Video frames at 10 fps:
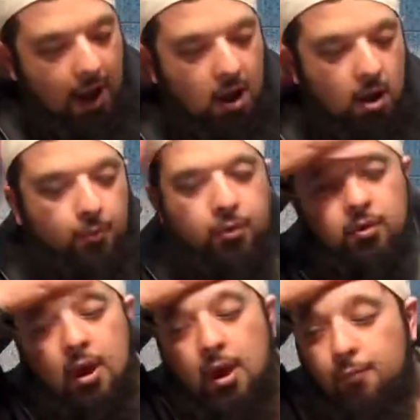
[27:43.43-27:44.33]
helps
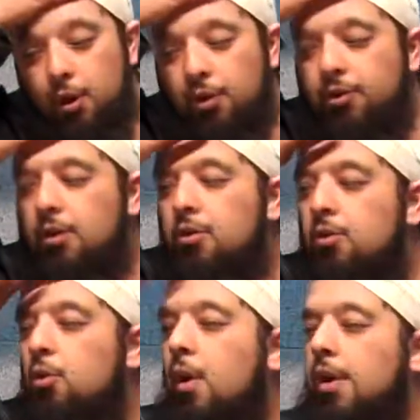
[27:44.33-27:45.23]
a
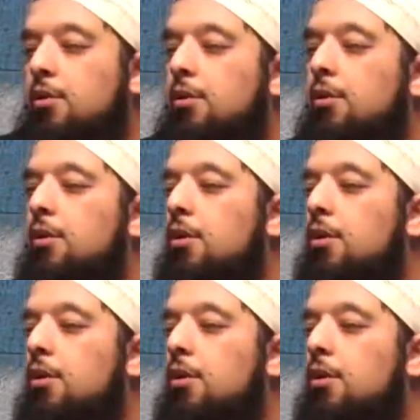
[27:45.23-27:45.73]
person do what?